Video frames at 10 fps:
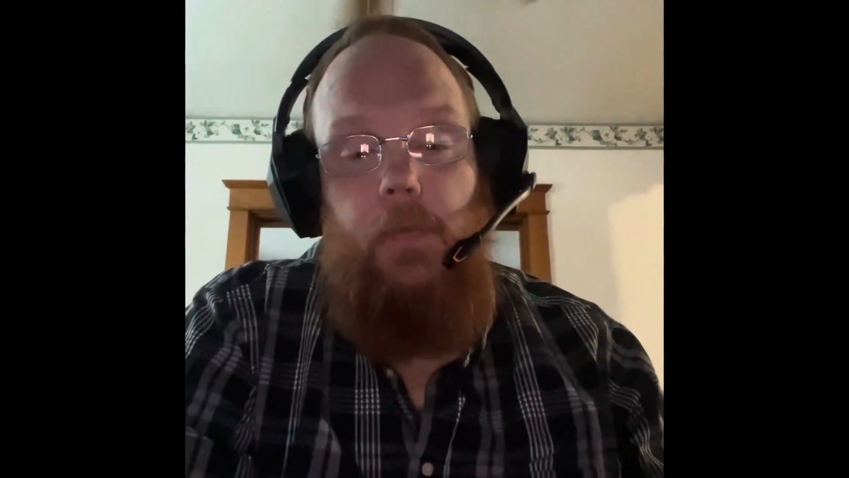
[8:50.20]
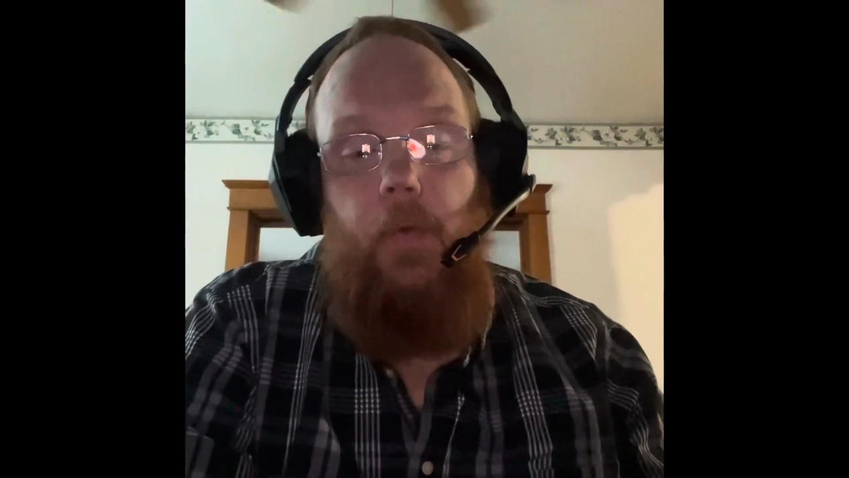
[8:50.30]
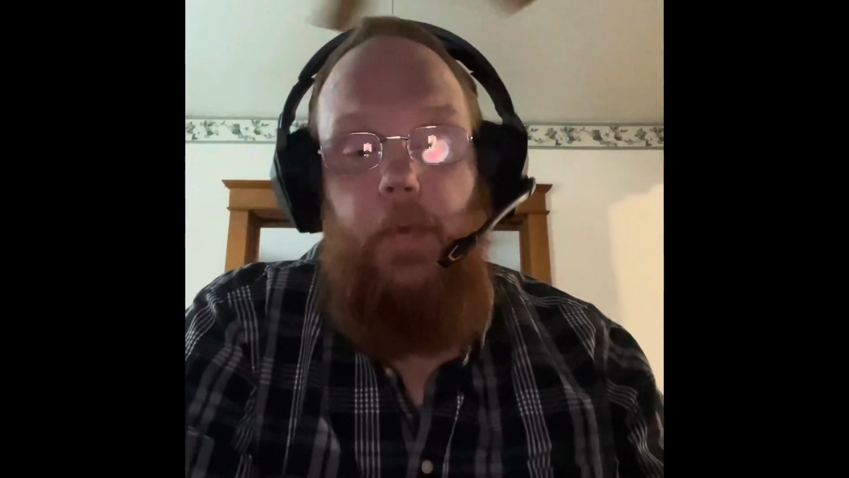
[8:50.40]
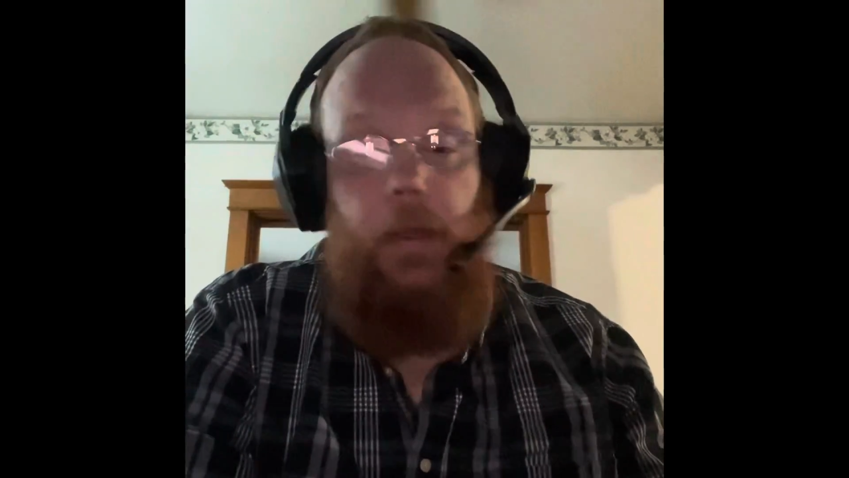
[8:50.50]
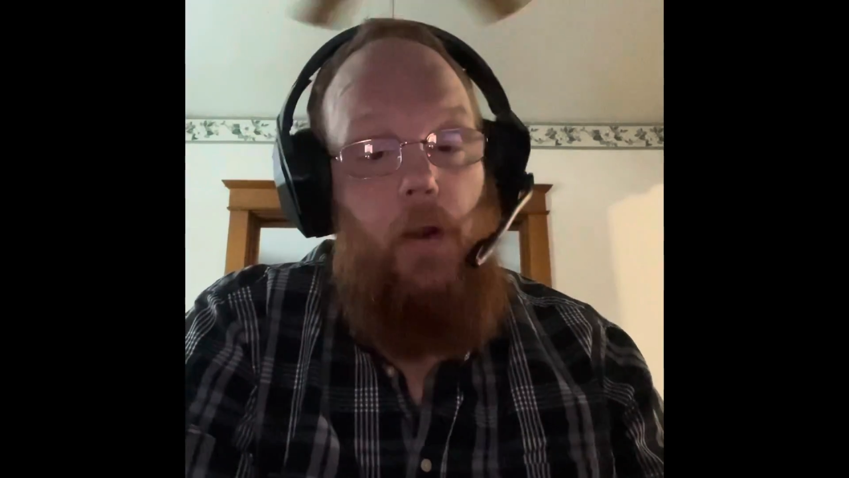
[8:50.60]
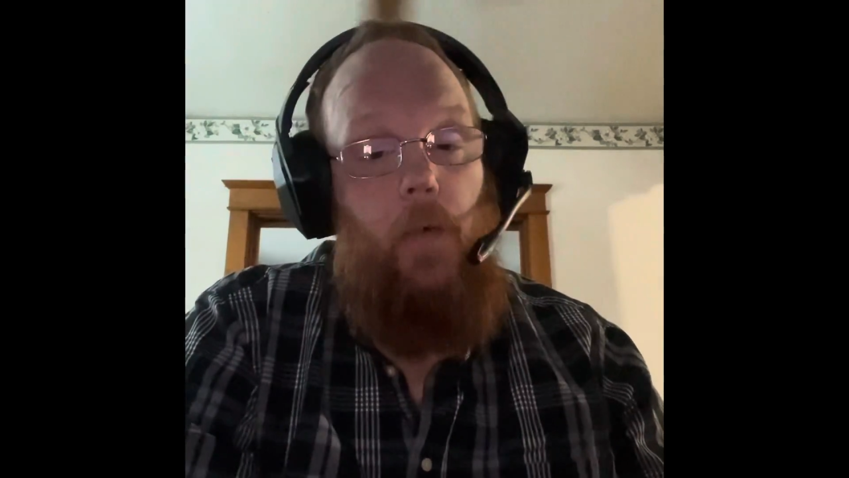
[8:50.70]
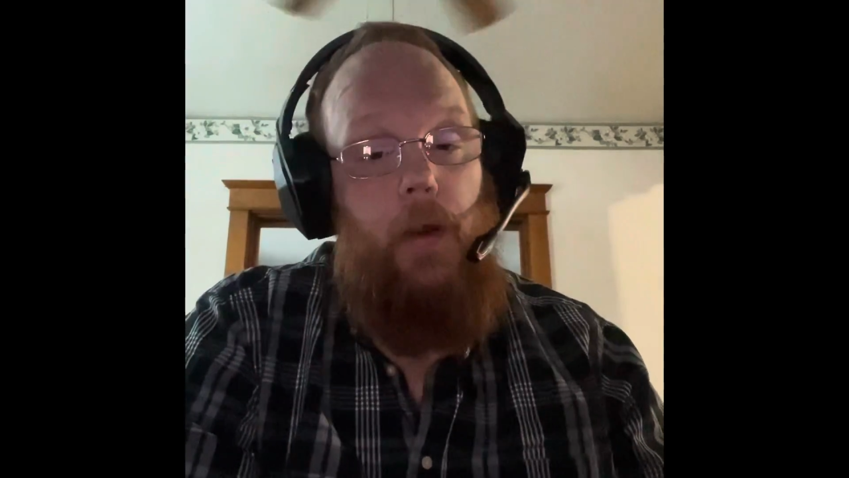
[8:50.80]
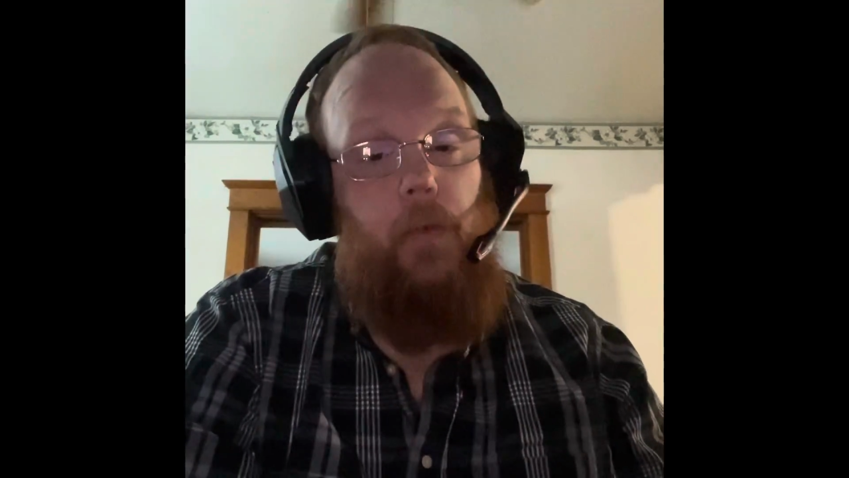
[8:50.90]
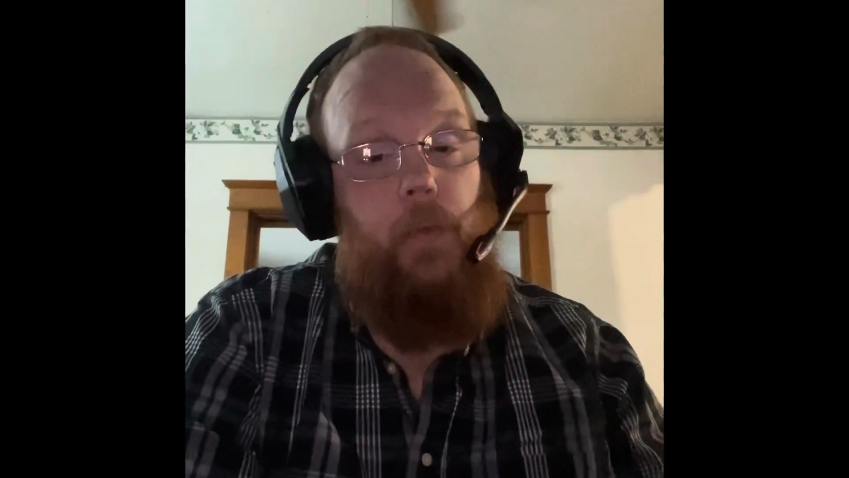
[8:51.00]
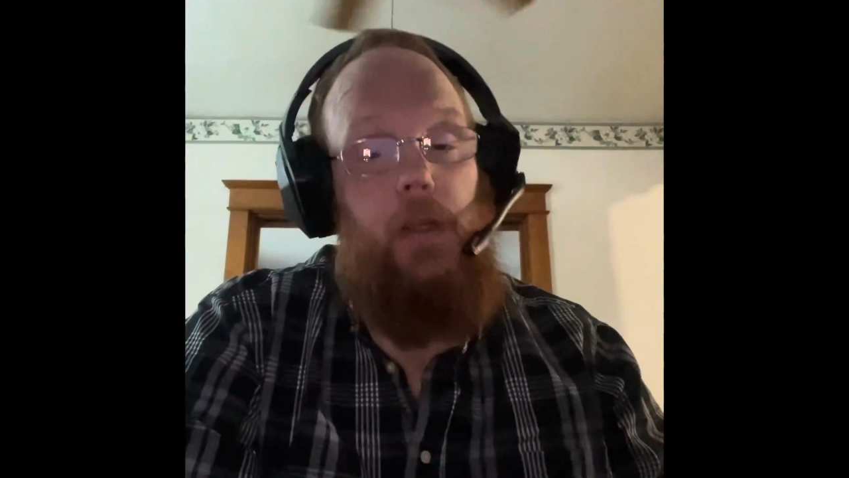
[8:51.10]
Where we go
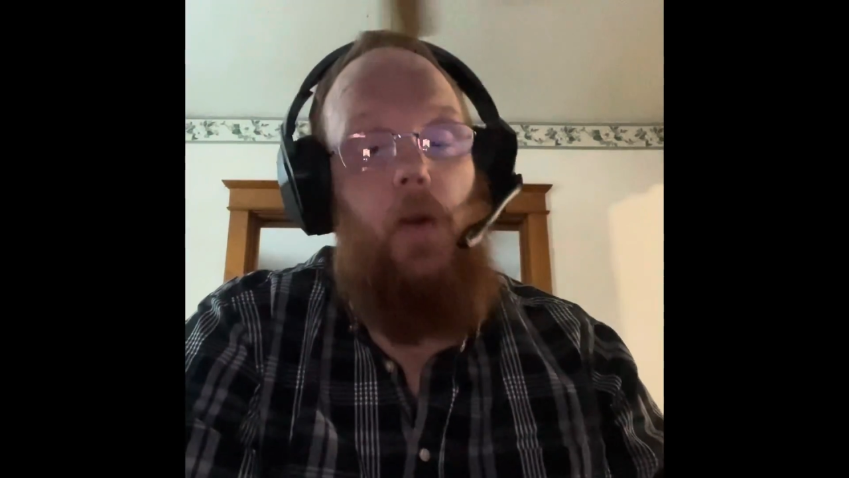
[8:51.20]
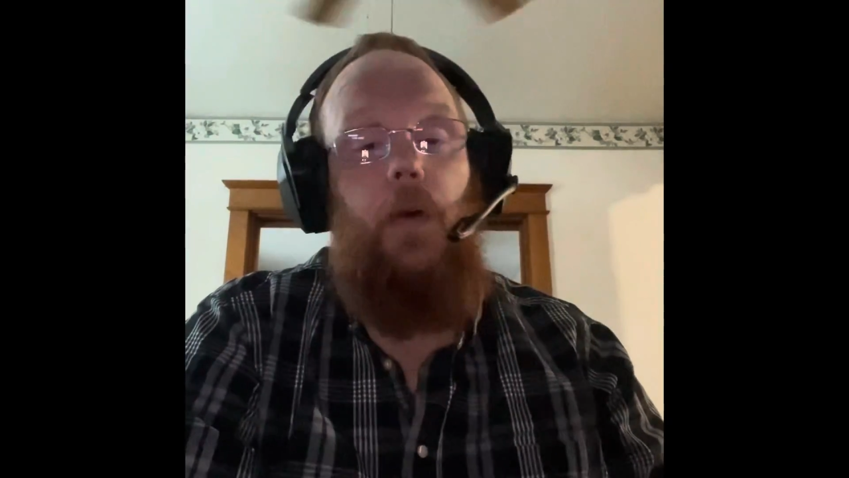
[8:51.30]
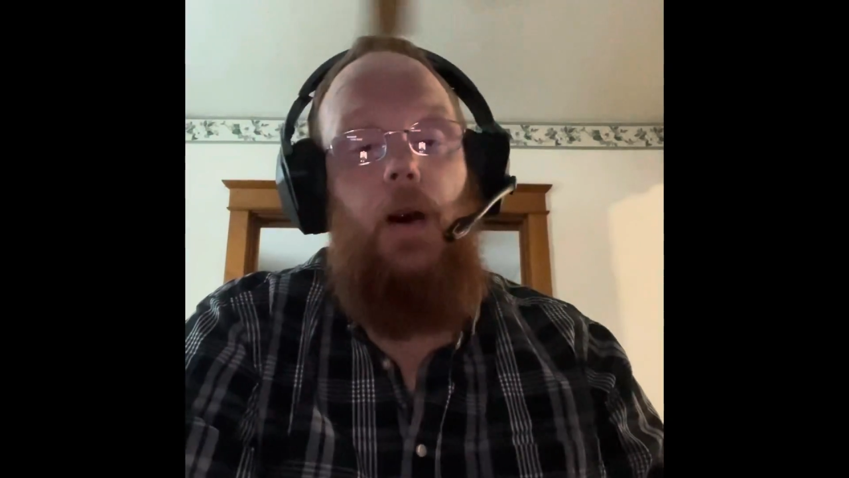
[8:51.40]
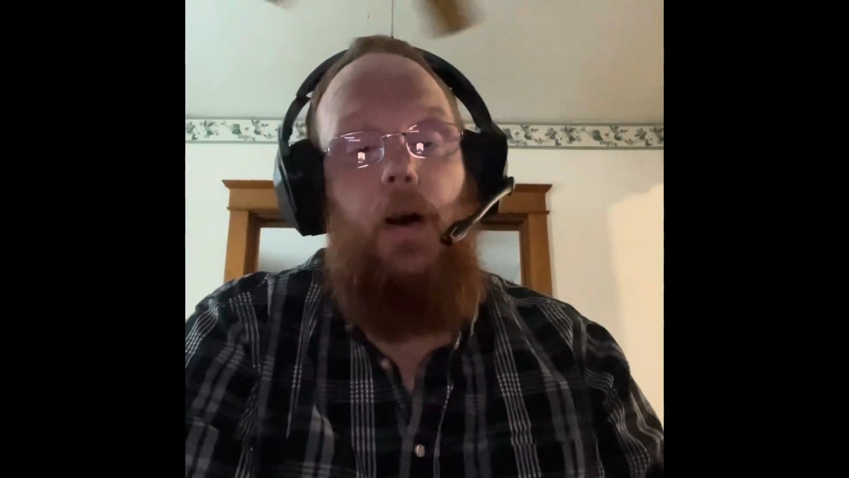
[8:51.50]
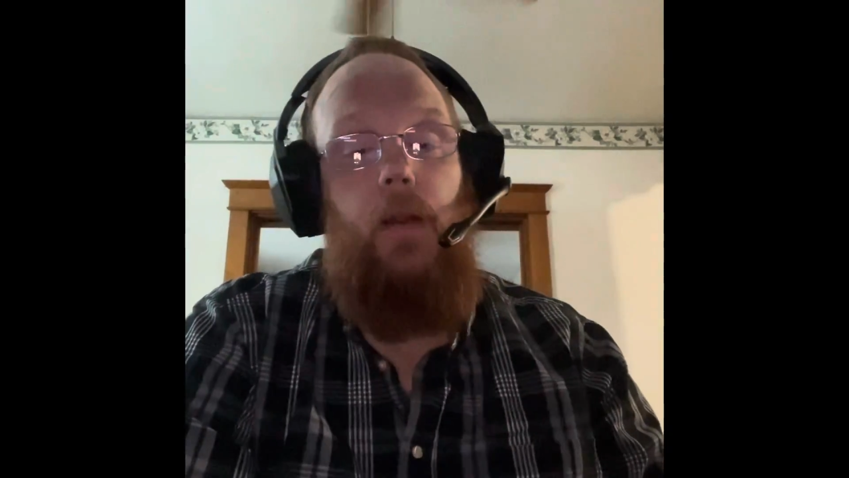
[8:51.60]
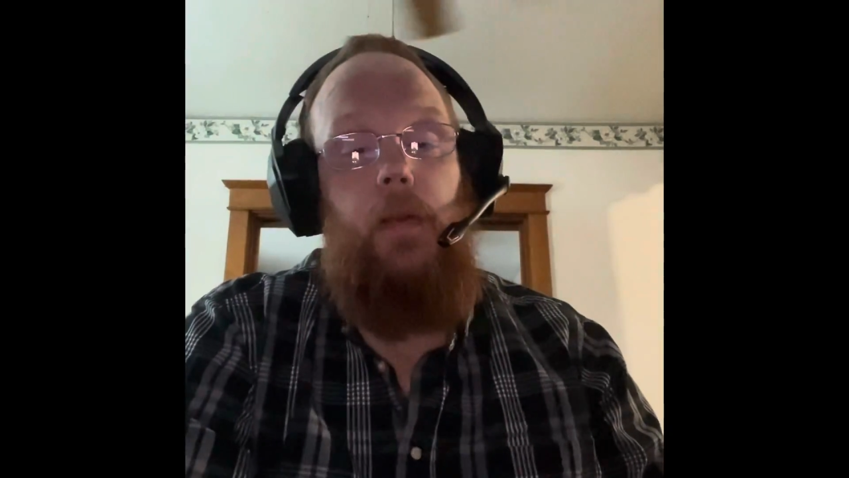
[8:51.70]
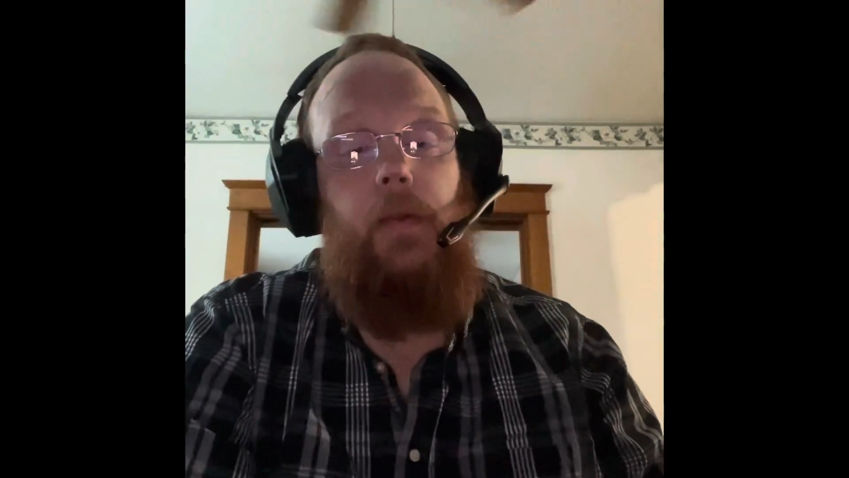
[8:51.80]
one, we go all.